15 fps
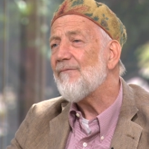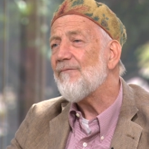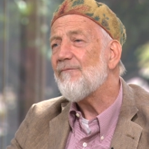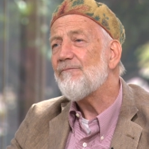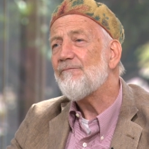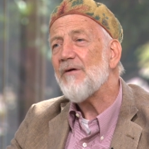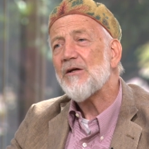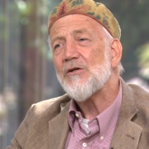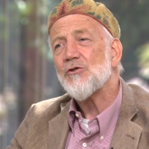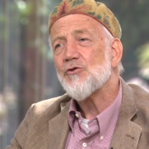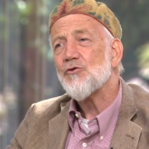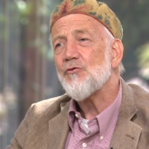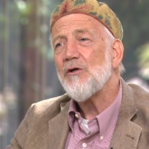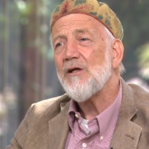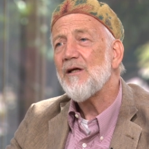
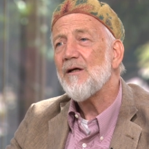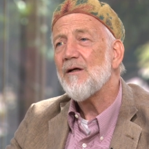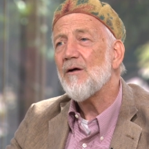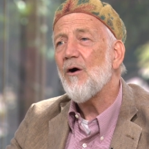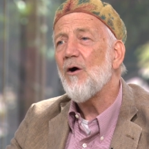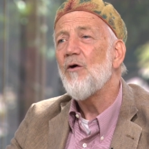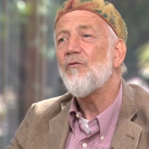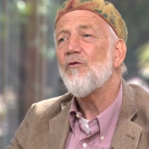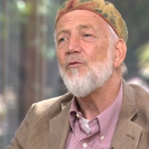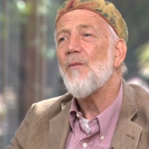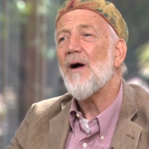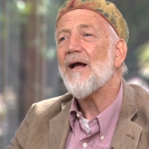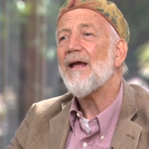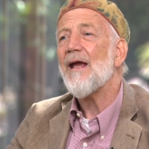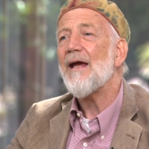victory over
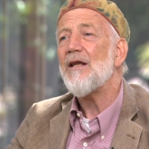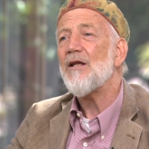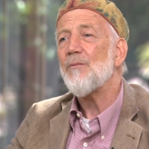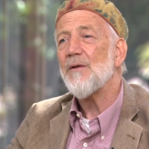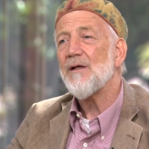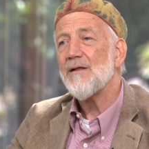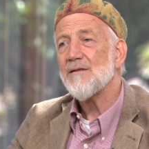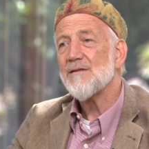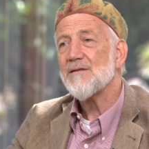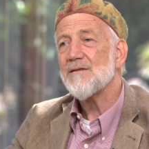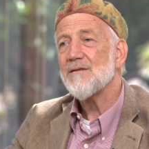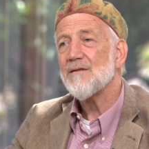my enemies.